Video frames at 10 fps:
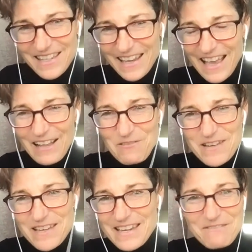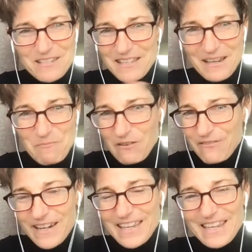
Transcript: Like Halloween was like perfect.